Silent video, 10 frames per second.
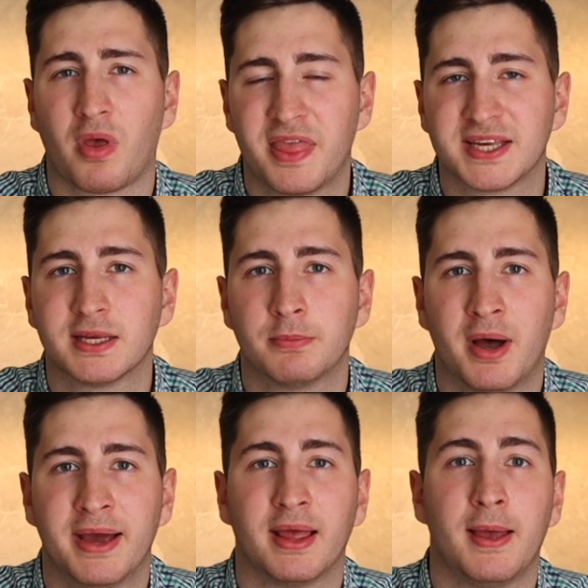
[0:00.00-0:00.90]
With this in
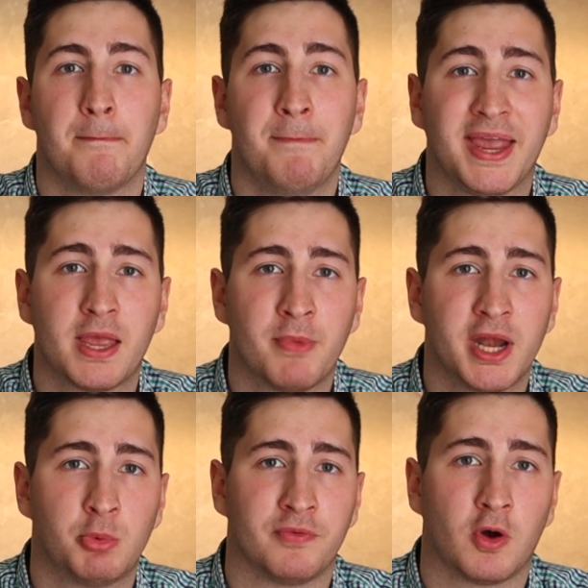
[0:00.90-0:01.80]
mind, making
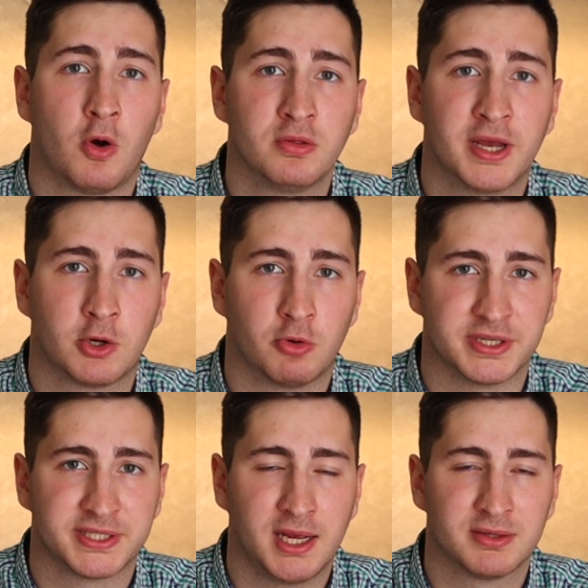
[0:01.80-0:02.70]
money with online
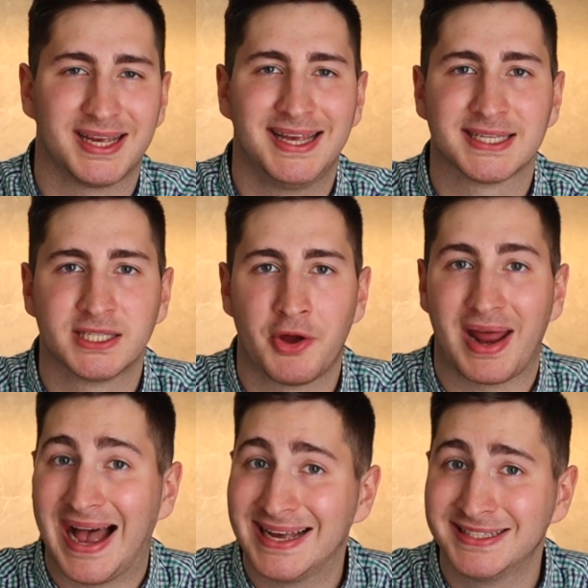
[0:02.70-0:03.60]
course sales is
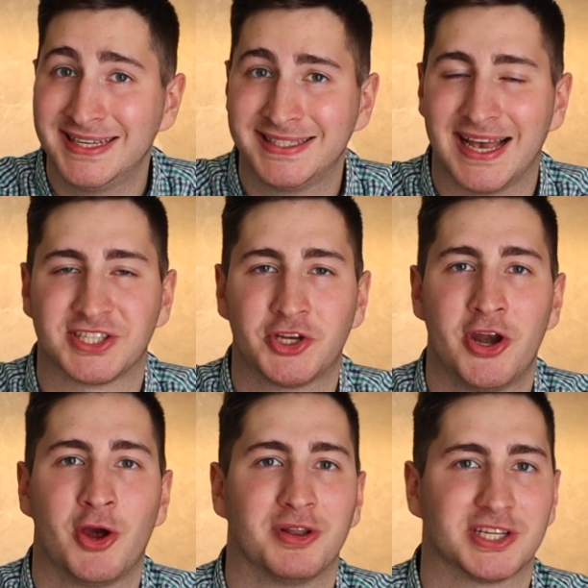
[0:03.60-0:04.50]
not as easy as
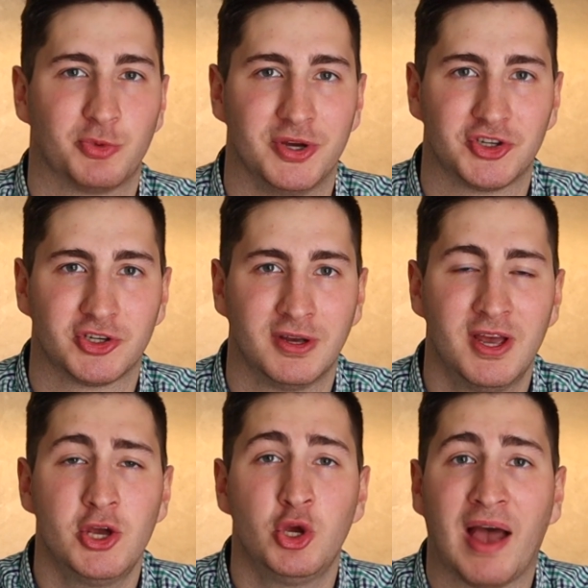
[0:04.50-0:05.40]
turning on a switch.
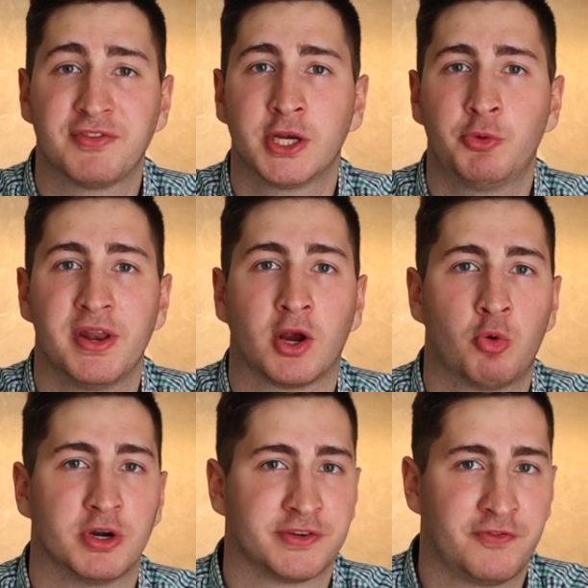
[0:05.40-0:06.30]
You have to create a
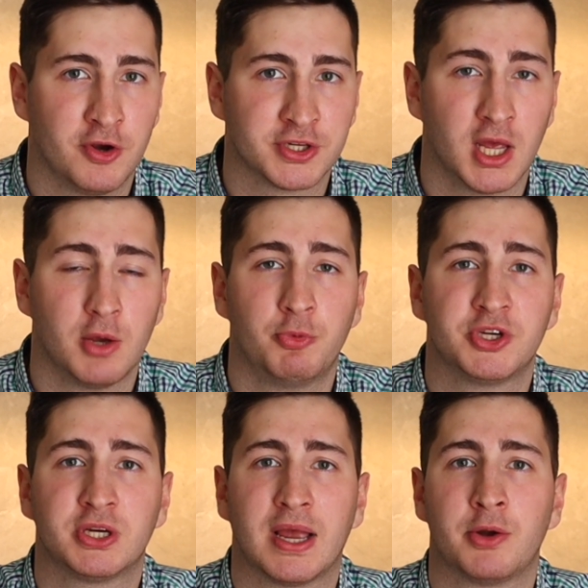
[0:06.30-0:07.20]
course first,
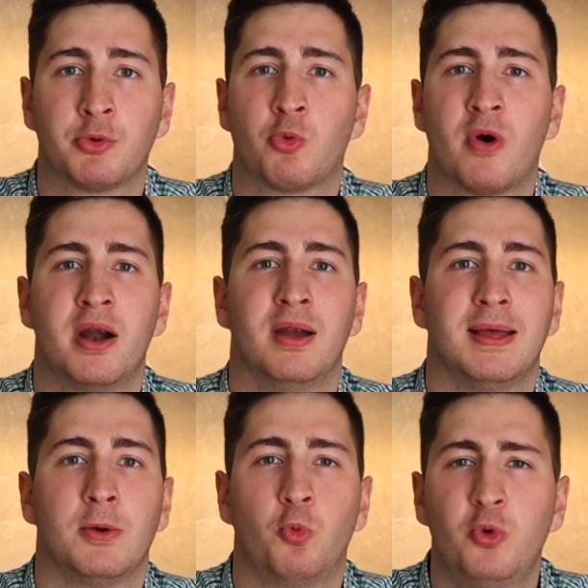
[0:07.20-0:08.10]
which can require
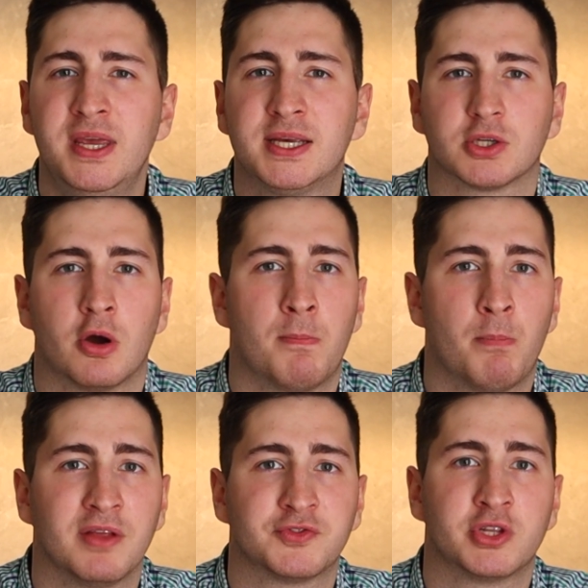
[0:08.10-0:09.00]
weeks or
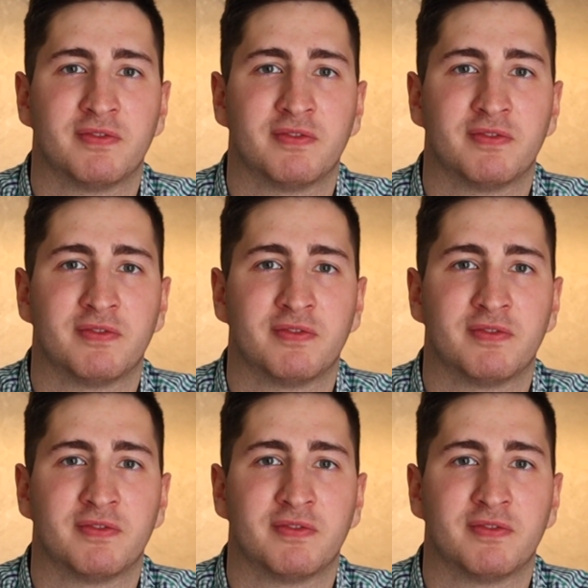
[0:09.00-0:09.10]
months to